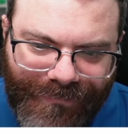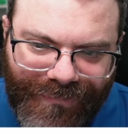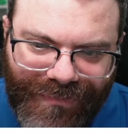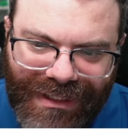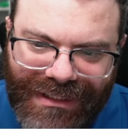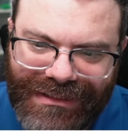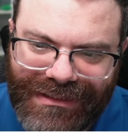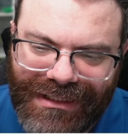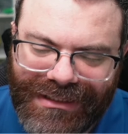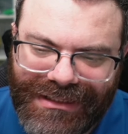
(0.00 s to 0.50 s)

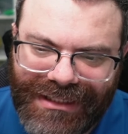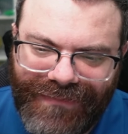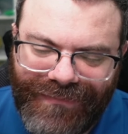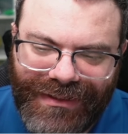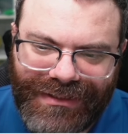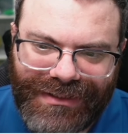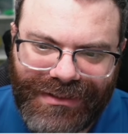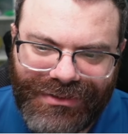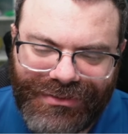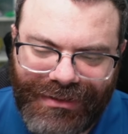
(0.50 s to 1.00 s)
Let's let's give
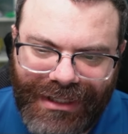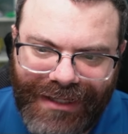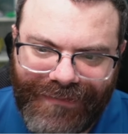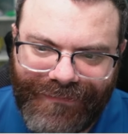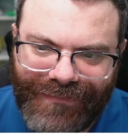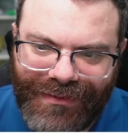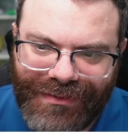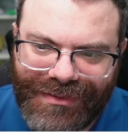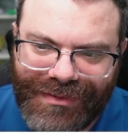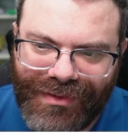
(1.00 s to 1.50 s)
this a try
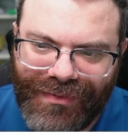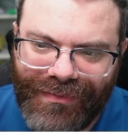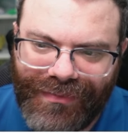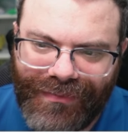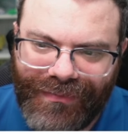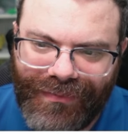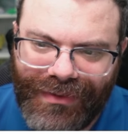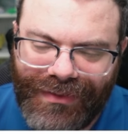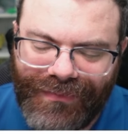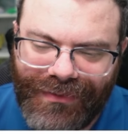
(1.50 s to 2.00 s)
first.
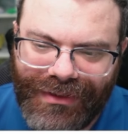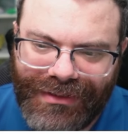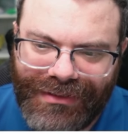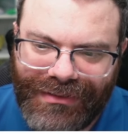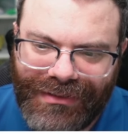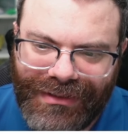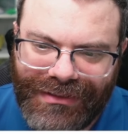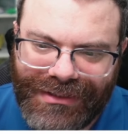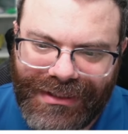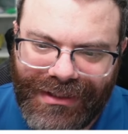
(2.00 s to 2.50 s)
So one word,
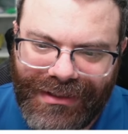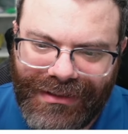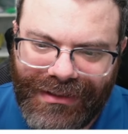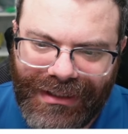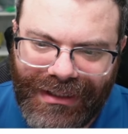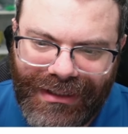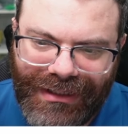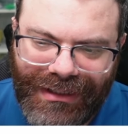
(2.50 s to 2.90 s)
there's a